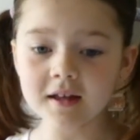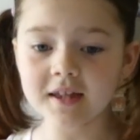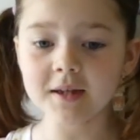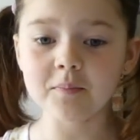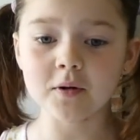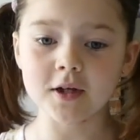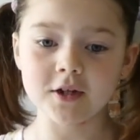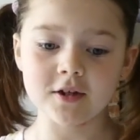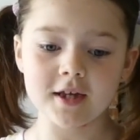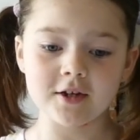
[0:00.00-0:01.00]
He put,
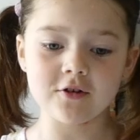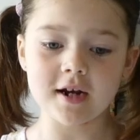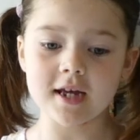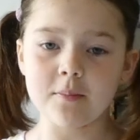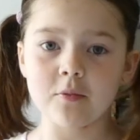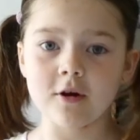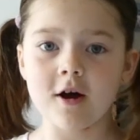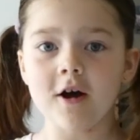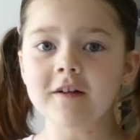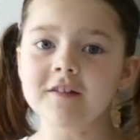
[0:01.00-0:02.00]
like, dried
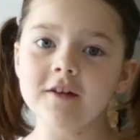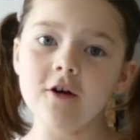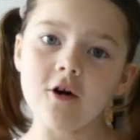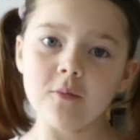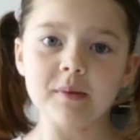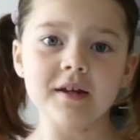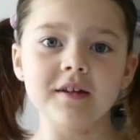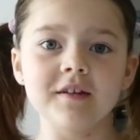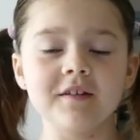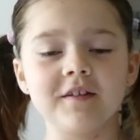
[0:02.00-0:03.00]
apricots and
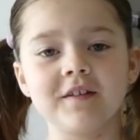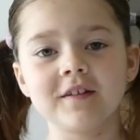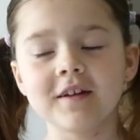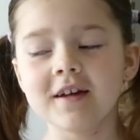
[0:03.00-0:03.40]
almonds